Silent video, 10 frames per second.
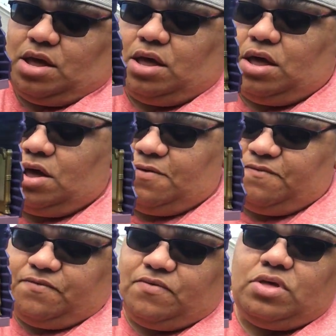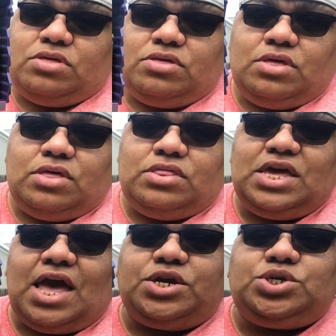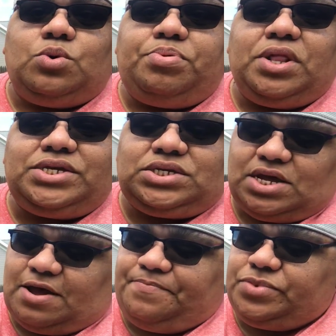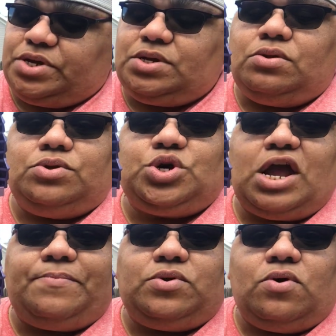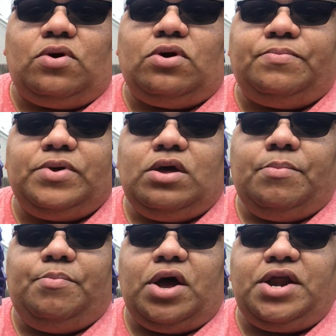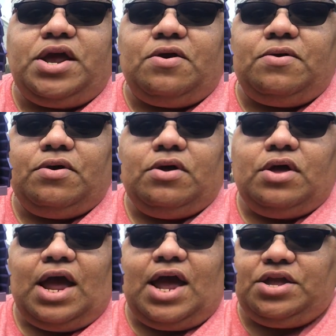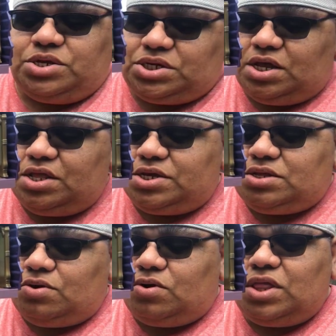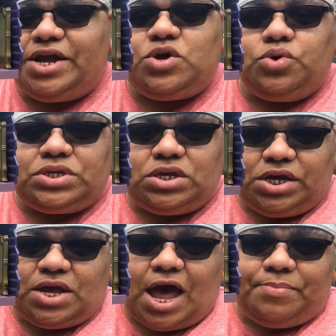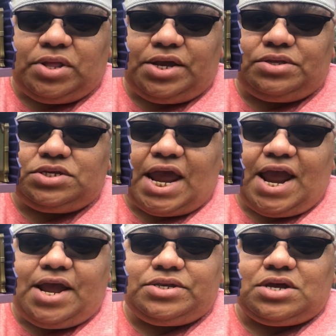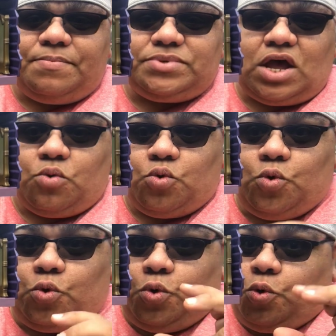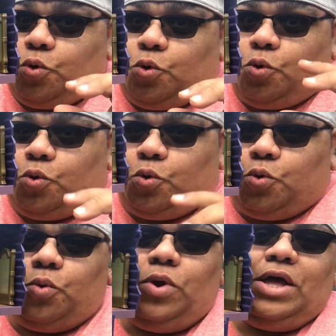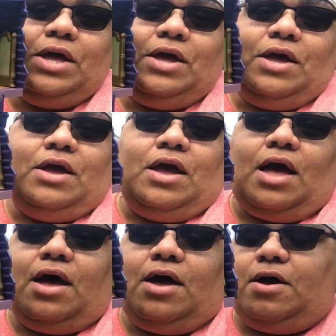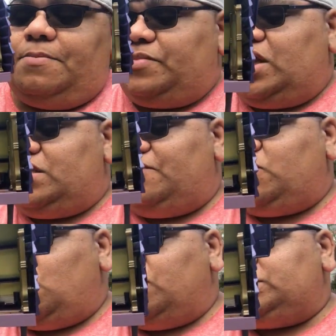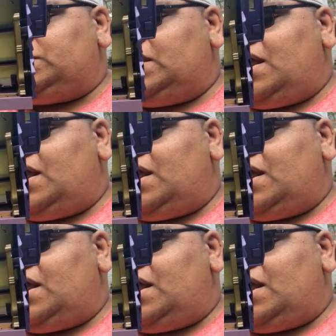of the actual playset, there's a little trap door or button here, and you see this little like ghostly goblin's hands comes out. Ooh. Um, and then of course it